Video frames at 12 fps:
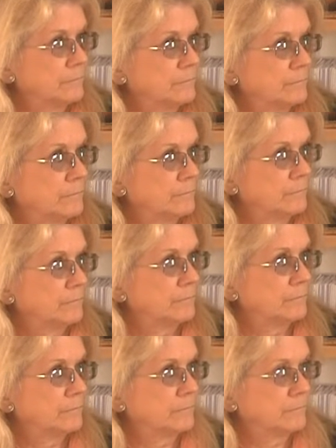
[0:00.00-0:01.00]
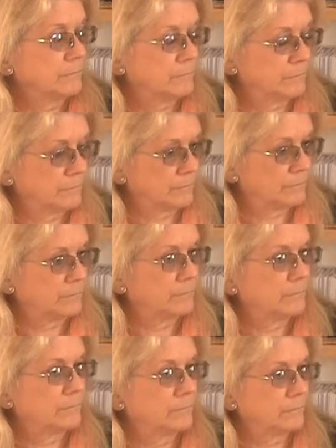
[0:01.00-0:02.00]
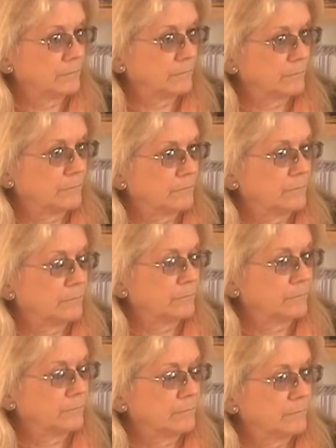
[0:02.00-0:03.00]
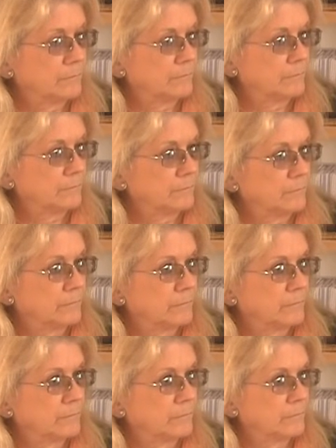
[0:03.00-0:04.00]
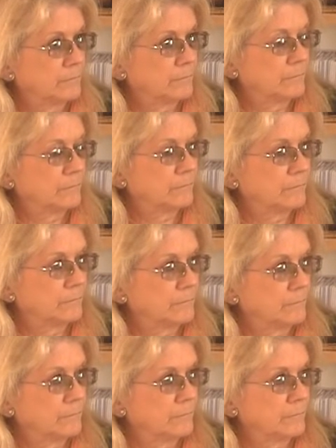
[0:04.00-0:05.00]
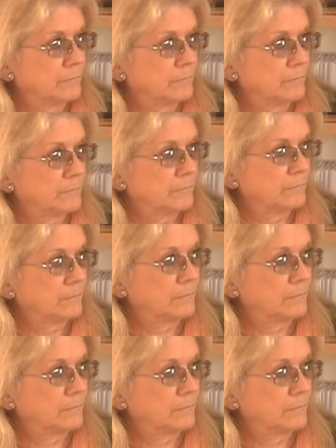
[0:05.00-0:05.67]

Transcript: The person shown says nothing.